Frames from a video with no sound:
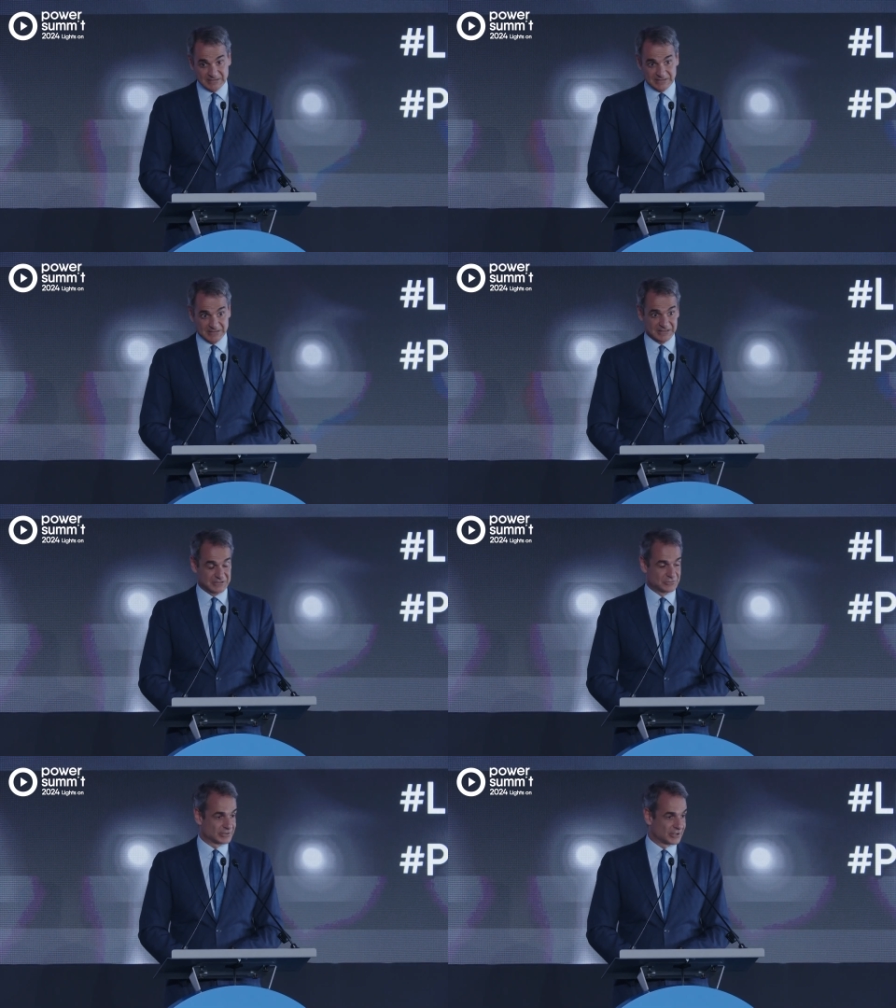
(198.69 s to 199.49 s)
In
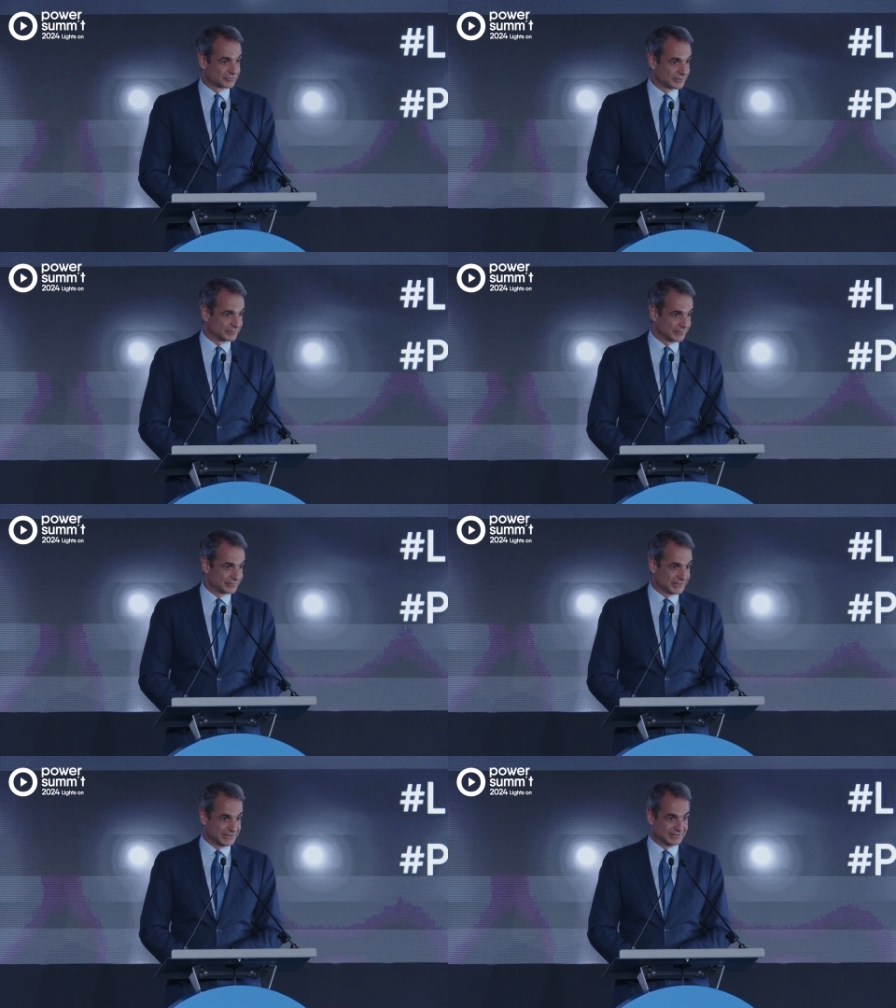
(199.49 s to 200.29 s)

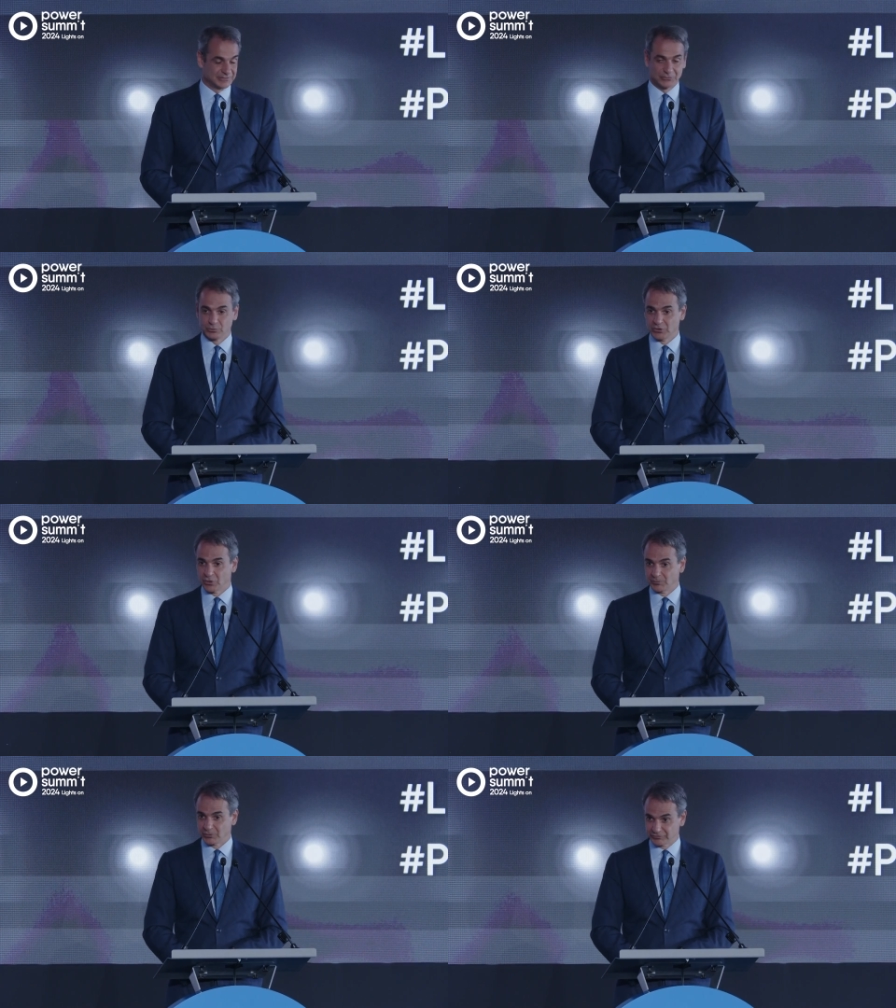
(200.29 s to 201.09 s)
2015, we
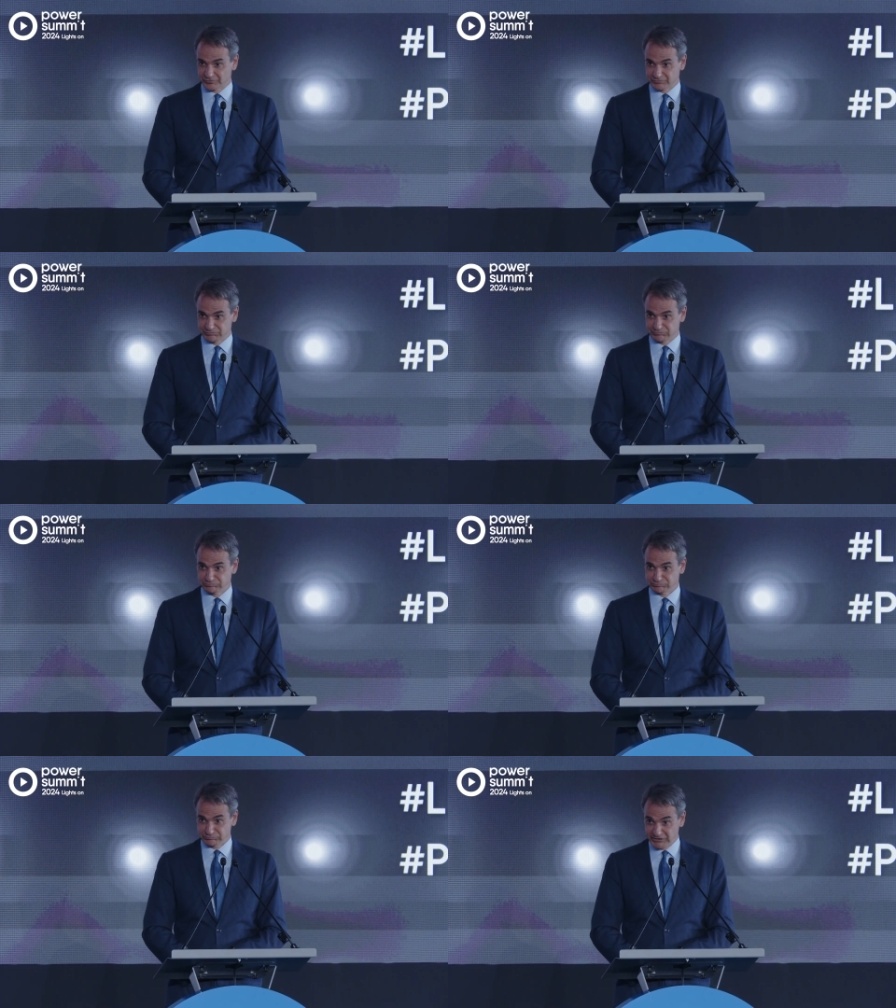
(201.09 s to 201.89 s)
almost
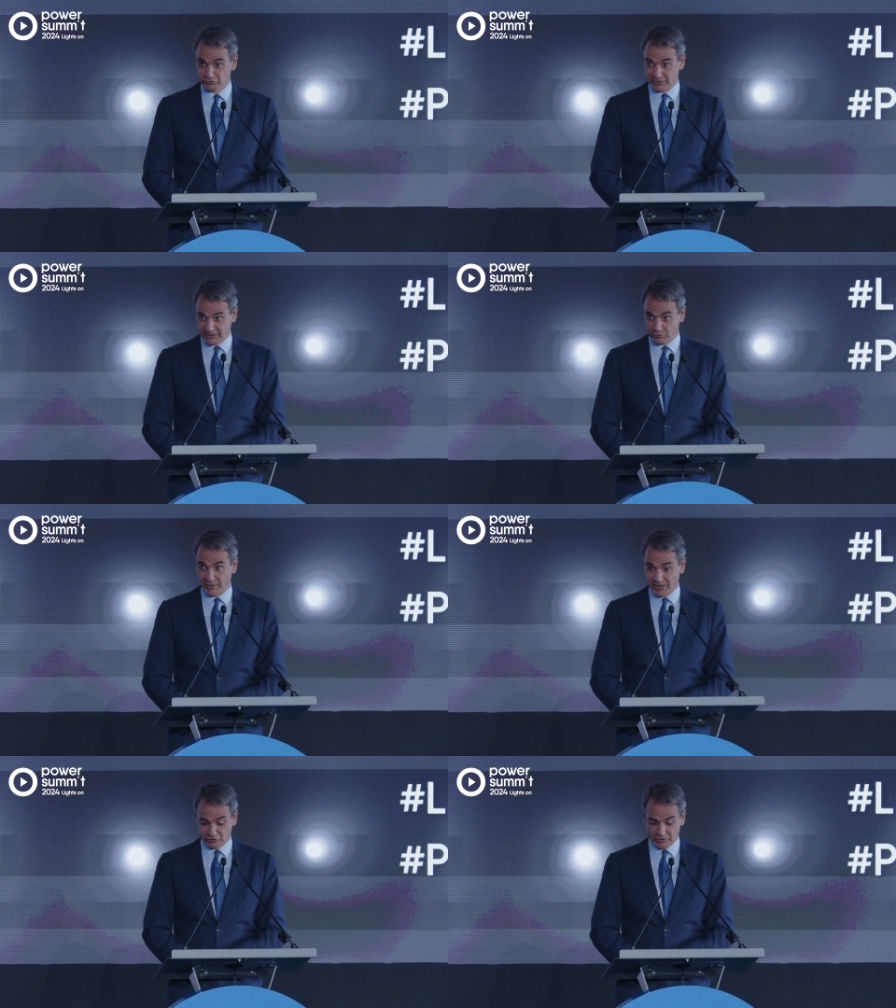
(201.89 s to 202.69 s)
literally
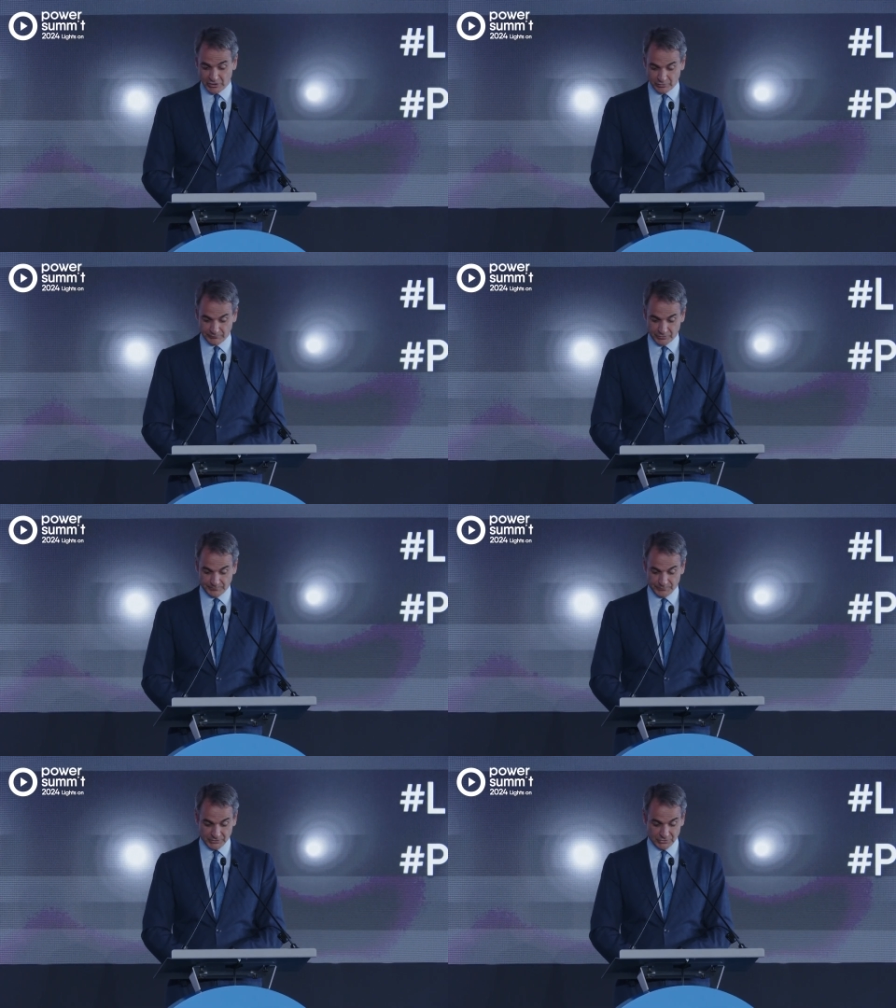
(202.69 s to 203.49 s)
crashed out of the
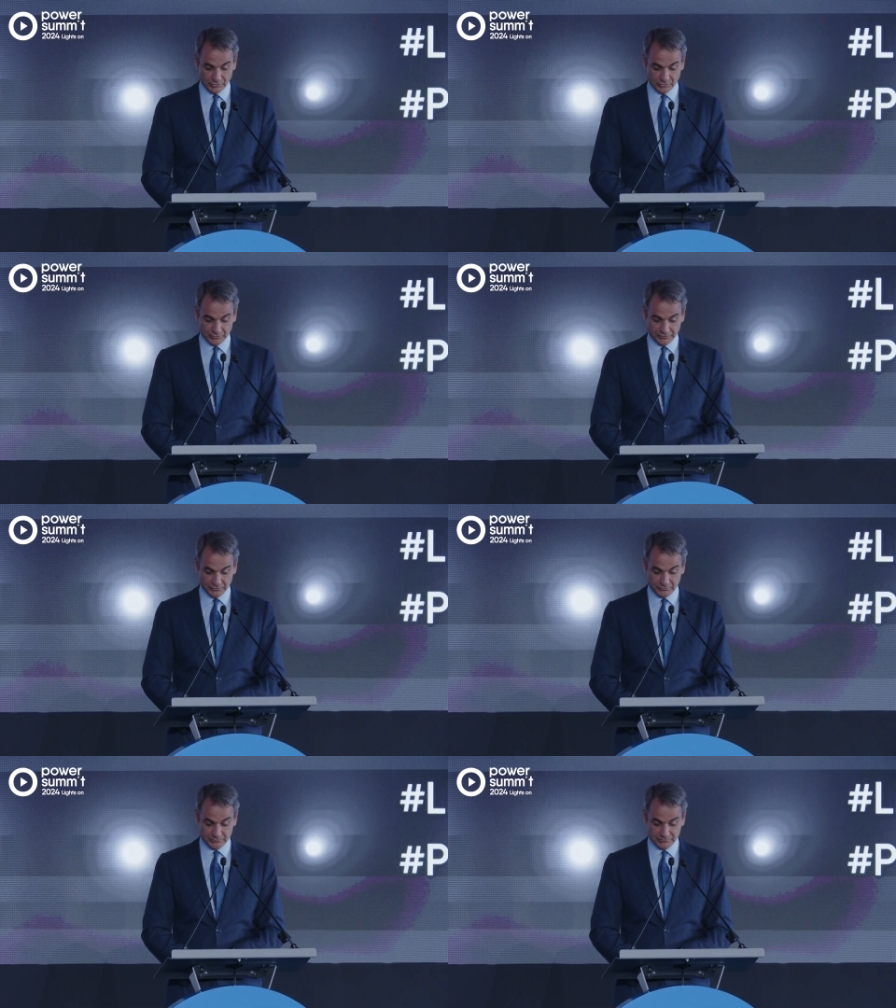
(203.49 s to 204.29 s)

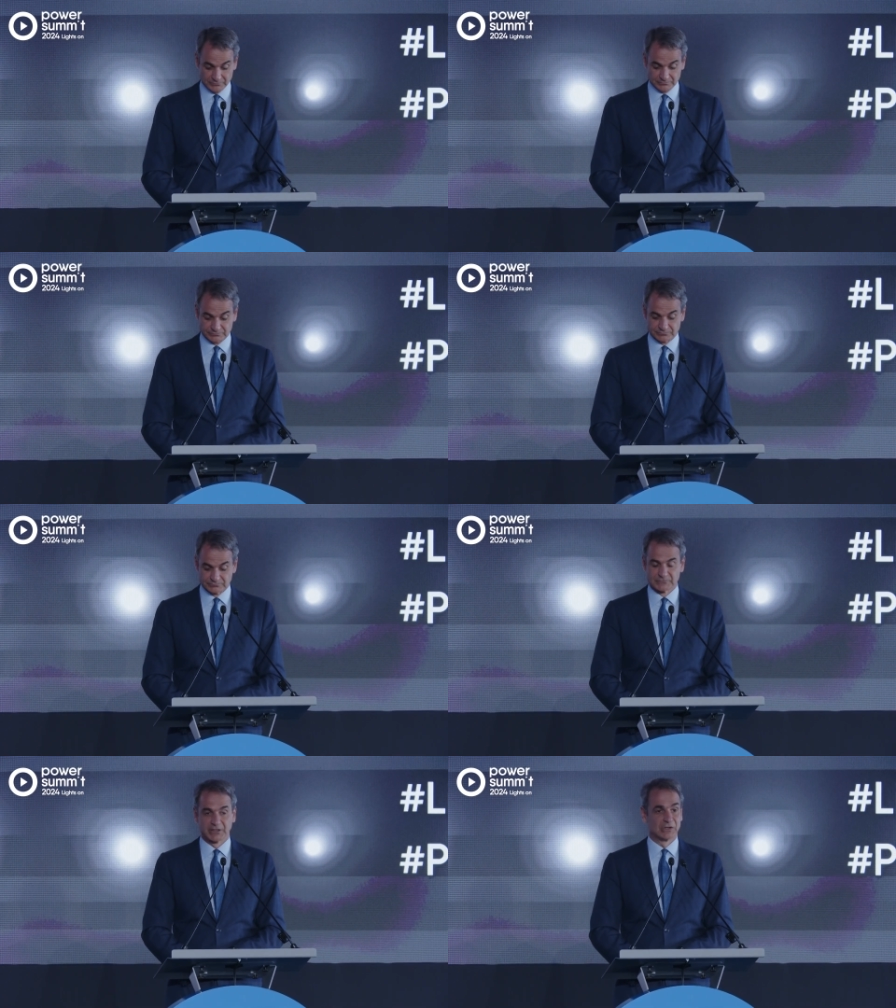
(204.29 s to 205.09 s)
Eurozone.
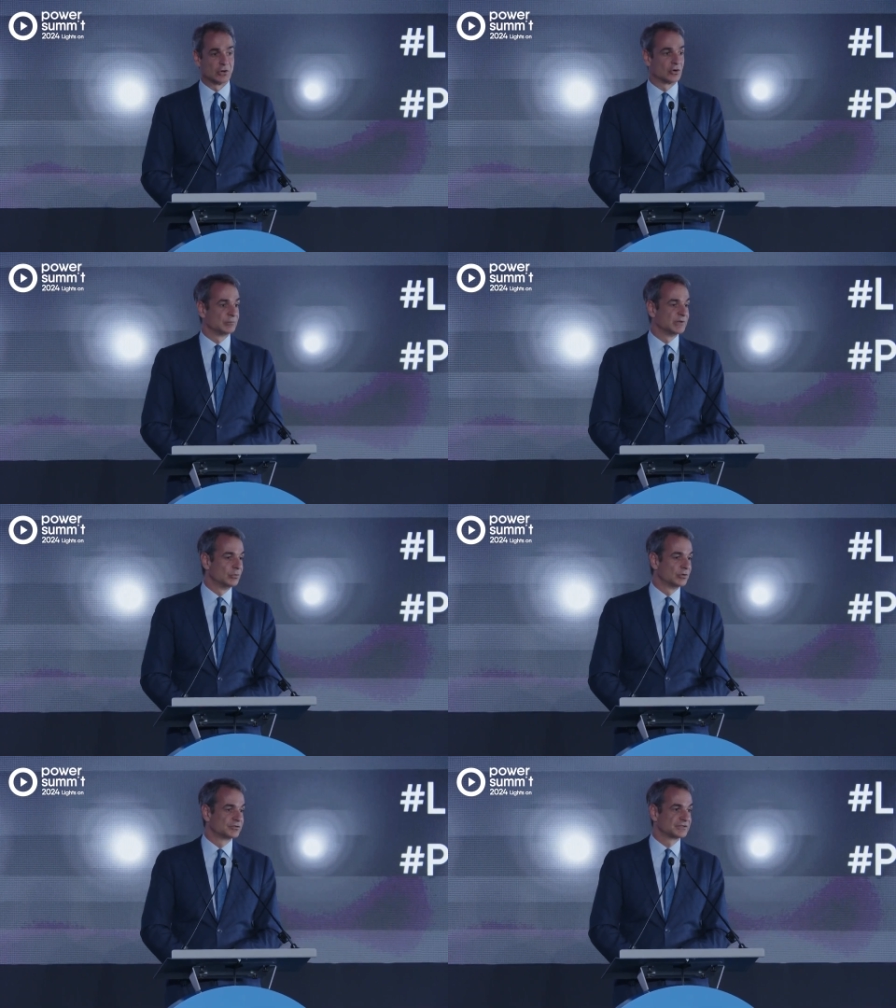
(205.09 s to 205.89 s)
The economy
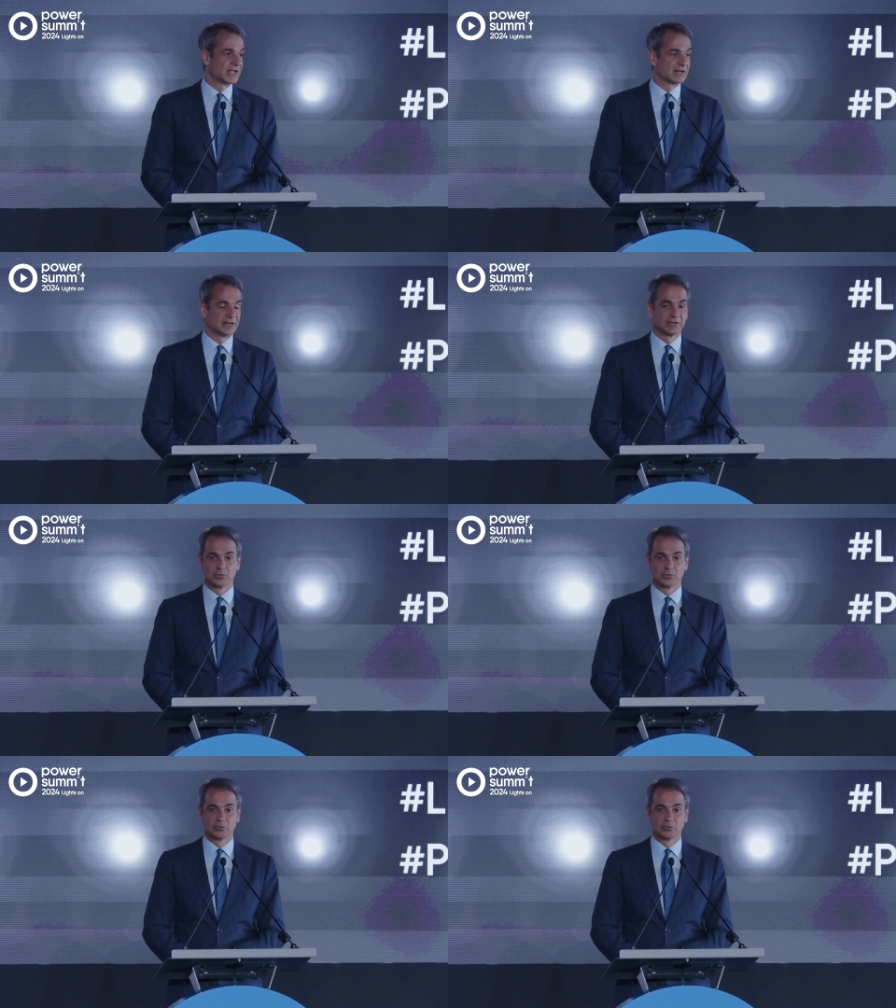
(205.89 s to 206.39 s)
was stagnant.